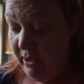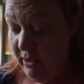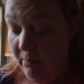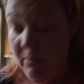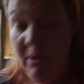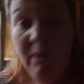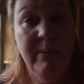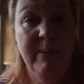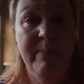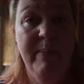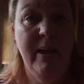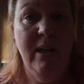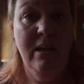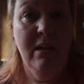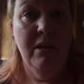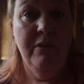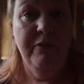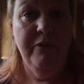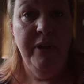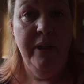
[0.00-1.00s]
I'm always making
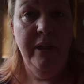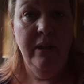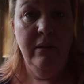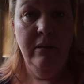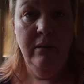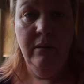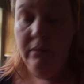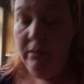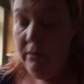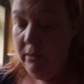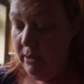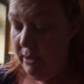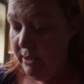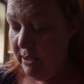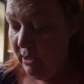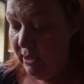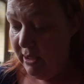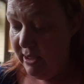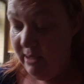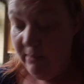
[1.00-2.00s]
coffee.
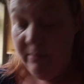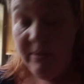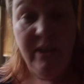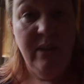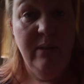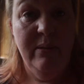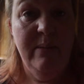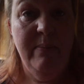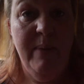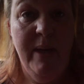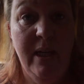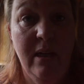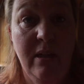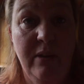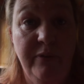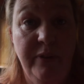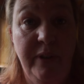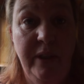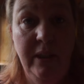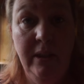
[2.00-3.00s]
That's all I seem to do is make
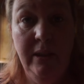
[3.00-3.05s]
coffee.